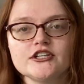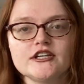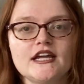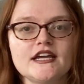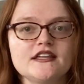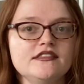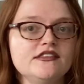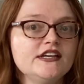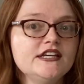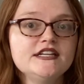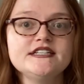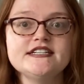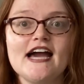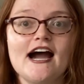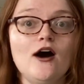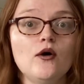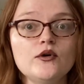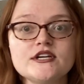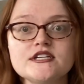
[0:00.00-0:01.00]
like the
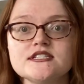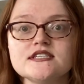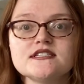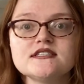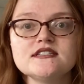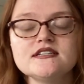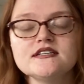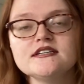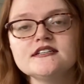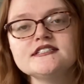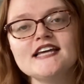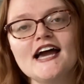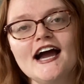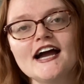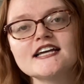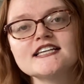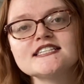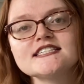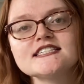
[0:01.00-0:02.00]
Taoist
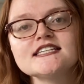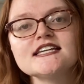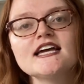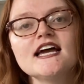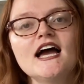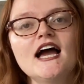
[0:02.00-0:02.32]
text.